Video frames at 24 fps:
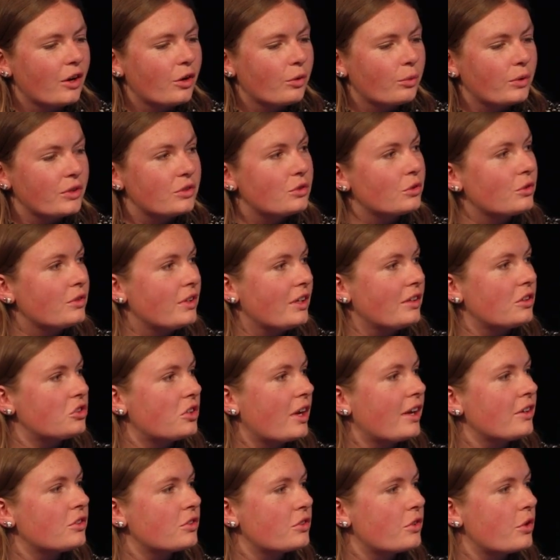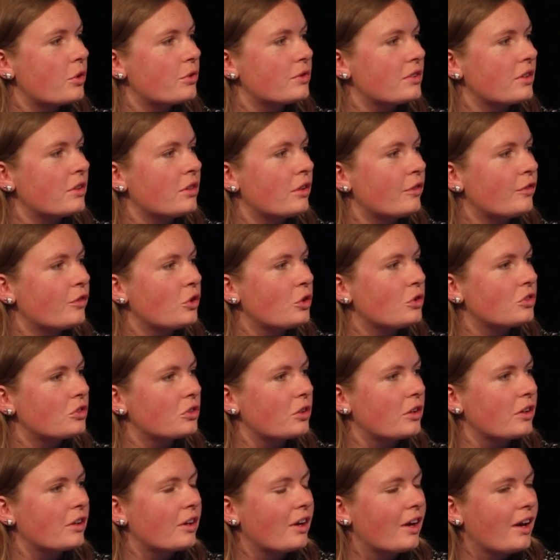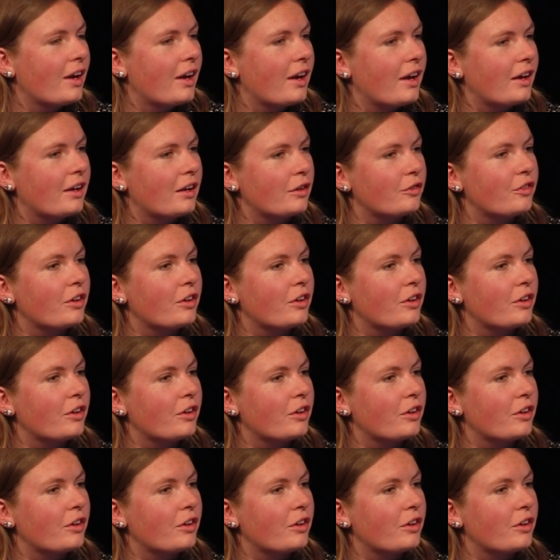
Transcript: we do need to change those in the future, and I